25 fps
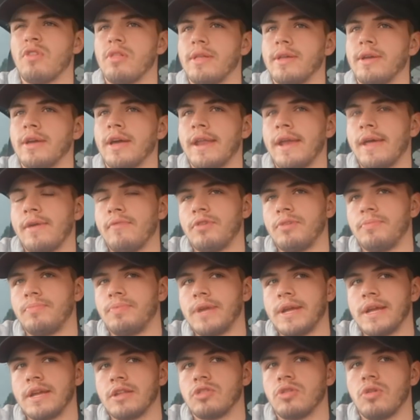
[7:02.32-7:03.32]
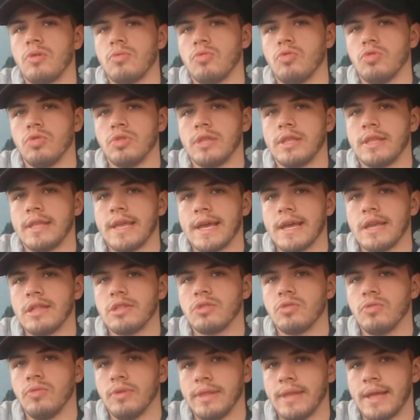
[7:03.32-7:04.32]
got like an hour break, so I'll go to
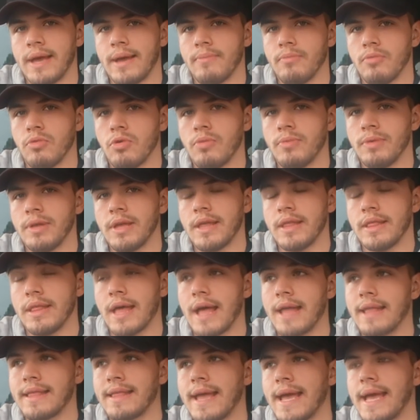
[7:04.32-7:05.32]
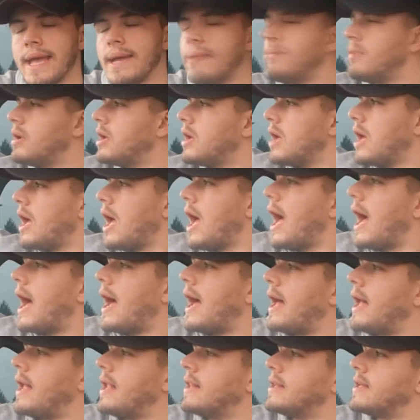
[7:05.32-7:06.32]
Tesco in that moment, in that time,
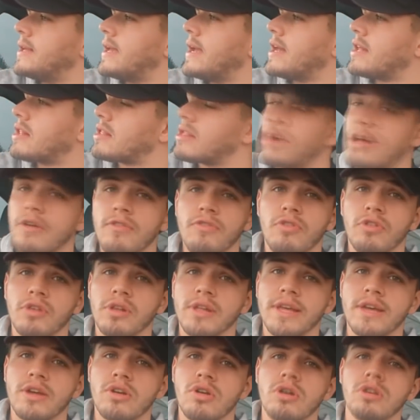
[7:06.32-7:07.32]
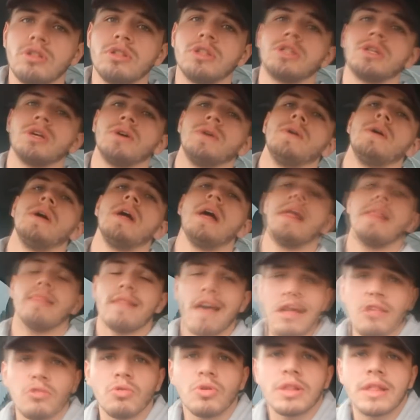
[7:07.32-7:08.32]
and get stuff for later on. So
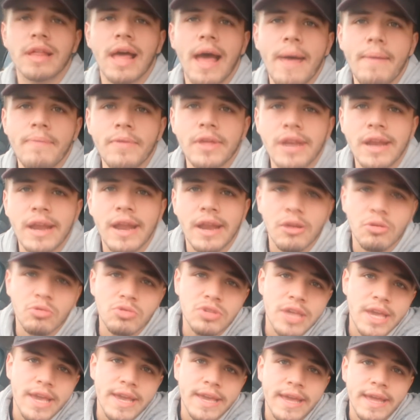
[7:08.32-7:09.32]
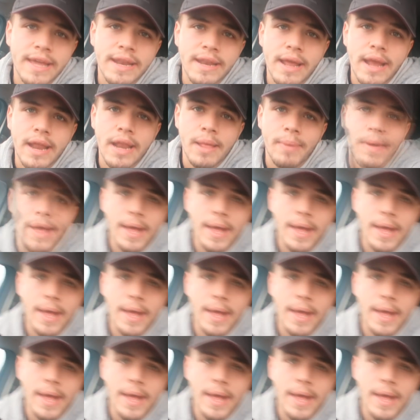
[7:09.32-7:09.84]
that's what's happening, and I'll check in a